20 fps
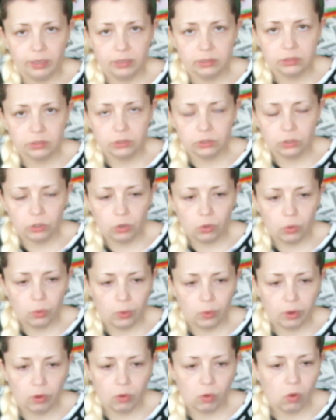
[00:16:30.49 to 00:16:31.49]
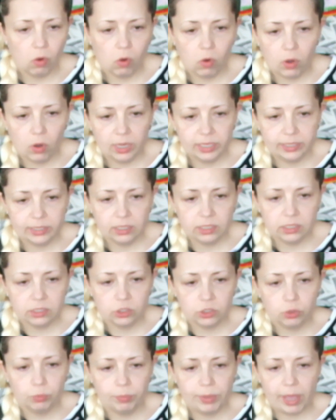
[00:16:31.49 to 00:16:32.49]
So, or at
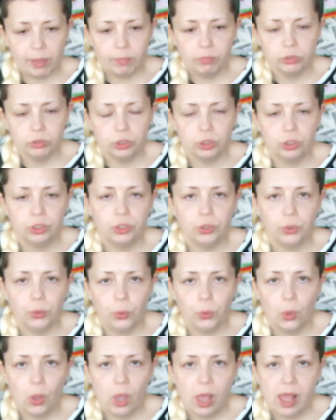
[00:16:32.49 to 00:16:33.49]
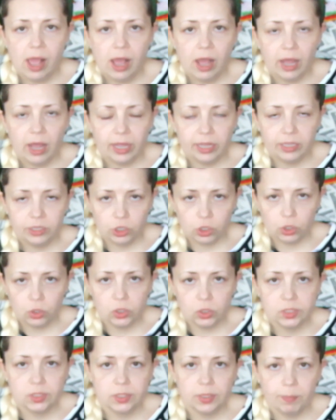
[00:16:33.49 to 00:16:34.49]
least to be able to do and
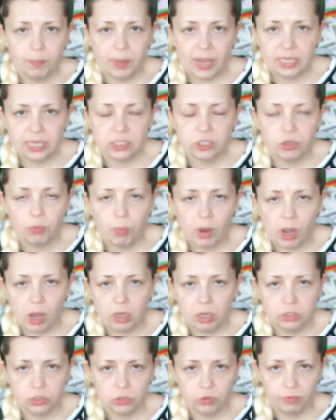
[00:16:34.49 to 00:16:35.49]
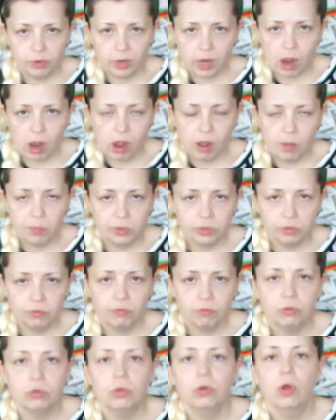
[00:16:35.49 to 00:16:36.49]
use the best parts of a garment
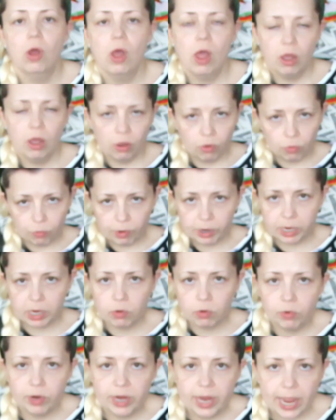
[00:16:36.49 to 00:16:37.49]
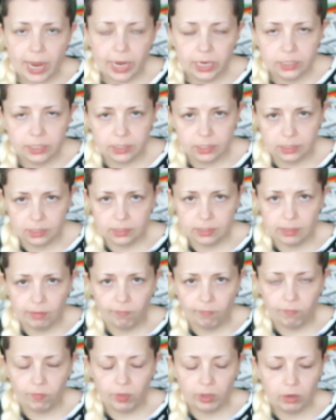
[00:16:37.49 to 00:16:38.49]
for recreating
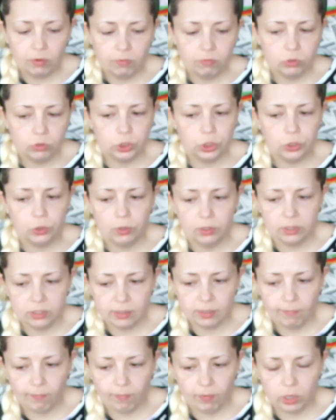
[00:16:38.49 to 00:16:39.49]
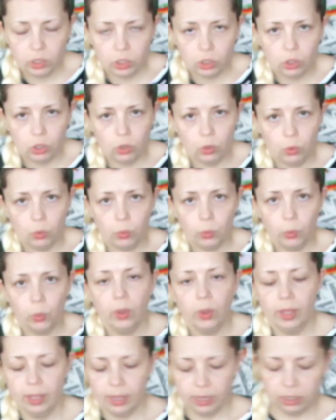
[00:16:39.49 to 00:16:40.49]
something, for doing something new,
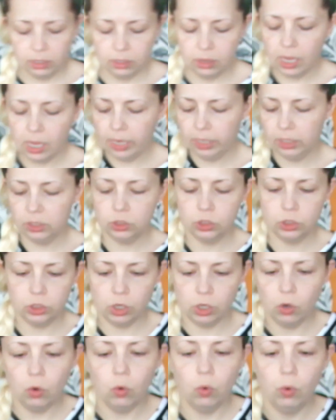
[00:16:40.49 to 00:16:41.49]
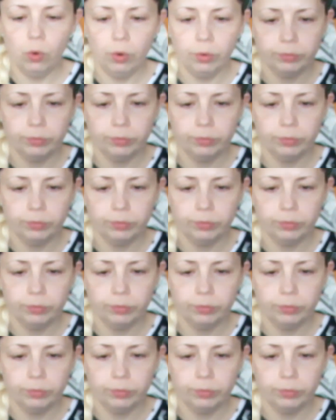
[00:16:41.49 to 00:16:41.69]
like so.